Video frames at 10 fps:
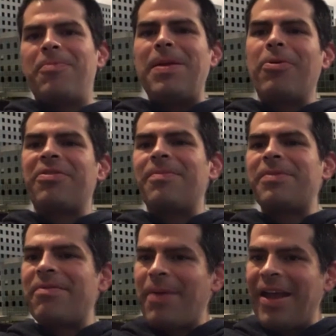people
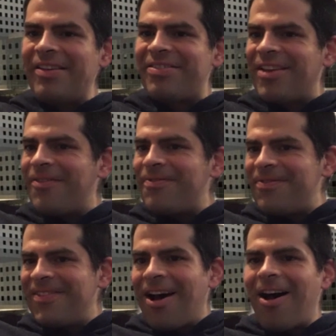sometimes buying stuff
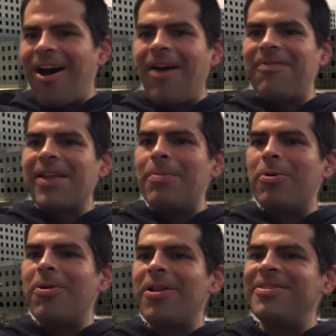
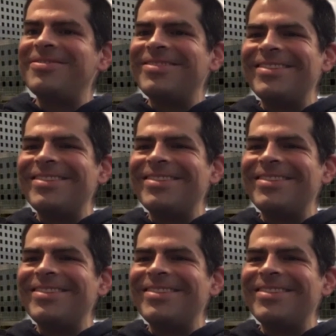off-label and